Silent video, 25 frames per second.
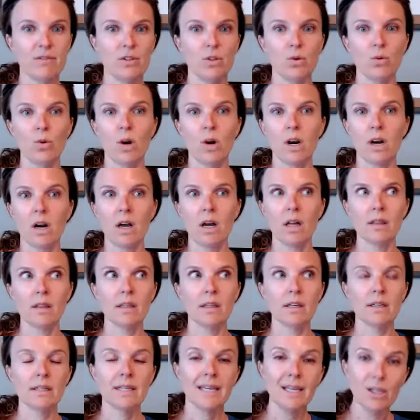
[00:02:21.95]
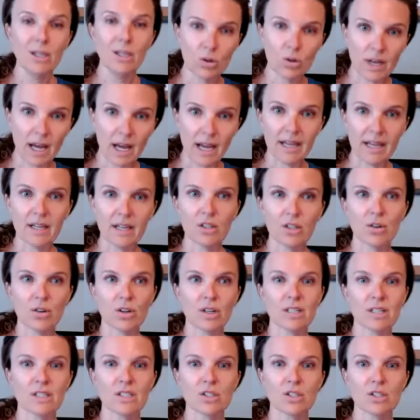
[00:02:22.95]
If you are on the keto diet,
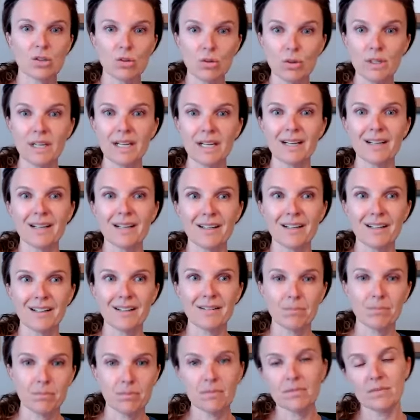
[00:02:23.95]
you're excluding